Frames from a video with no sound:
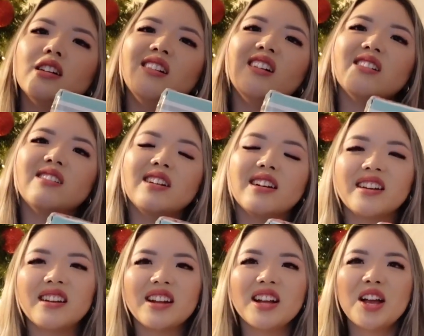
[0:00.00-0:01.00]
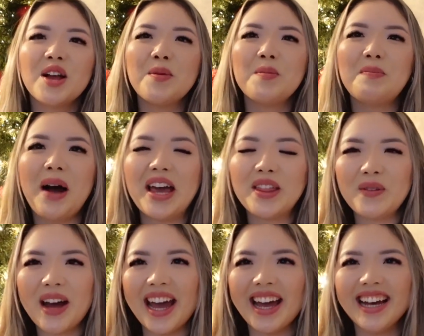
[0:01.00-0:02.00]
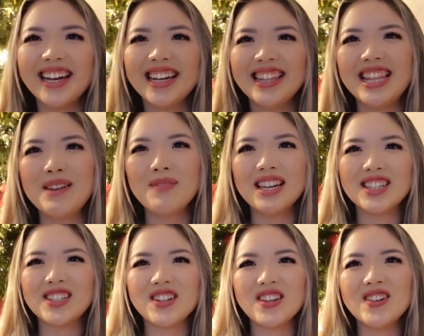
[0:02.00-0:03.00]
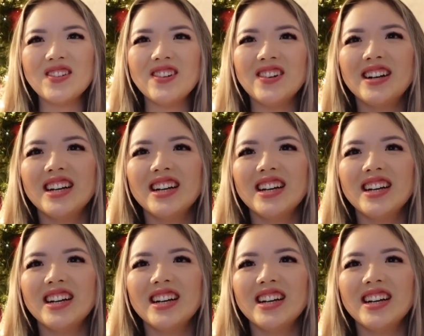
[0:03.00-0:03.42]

Oh, by the way, let me show you